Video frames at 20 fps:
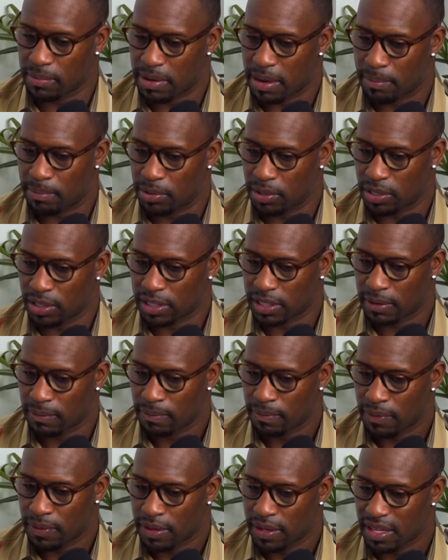at my book
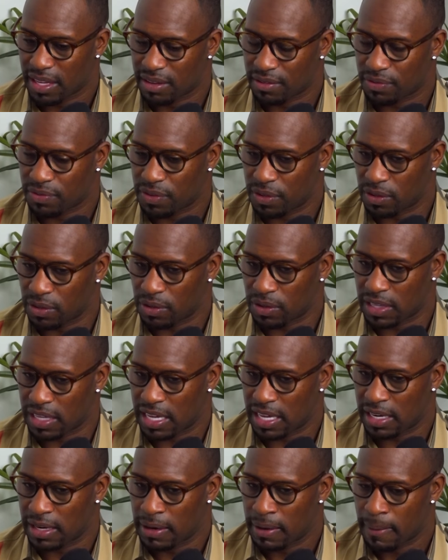and feel
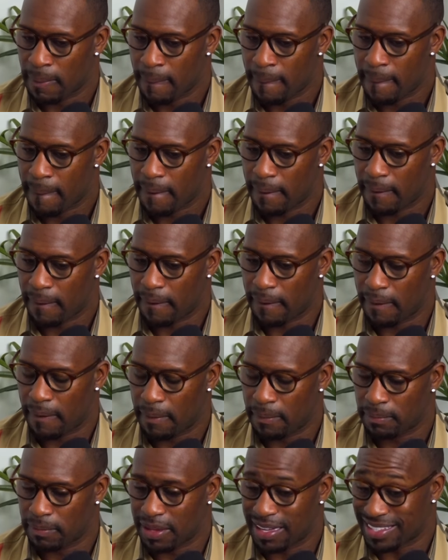that,
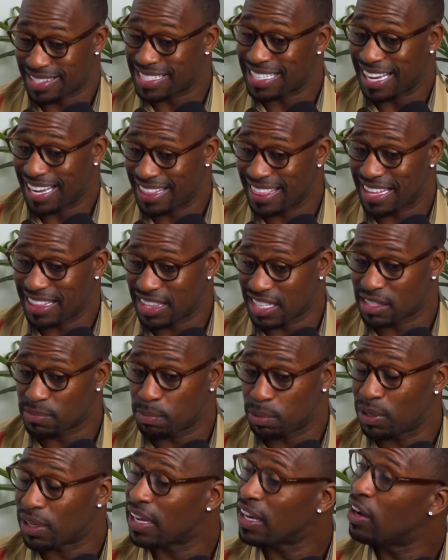and say that this
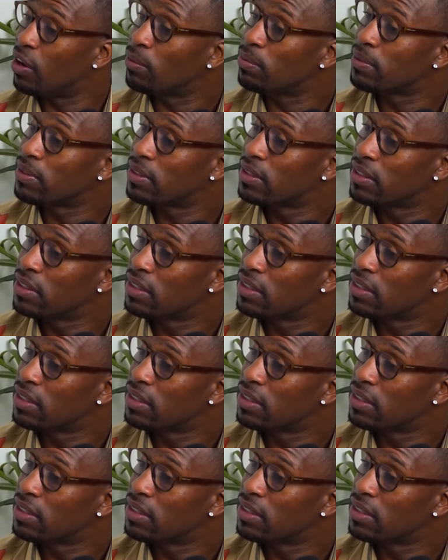book helped.